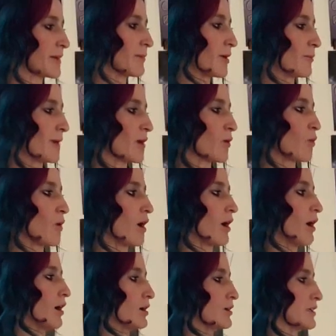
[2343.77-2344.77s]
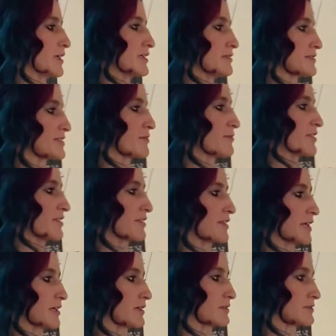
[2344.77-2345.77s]
bit about my wall and some of the
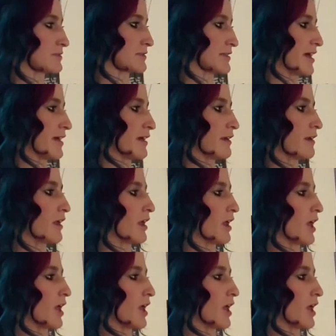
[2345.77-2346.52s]
things that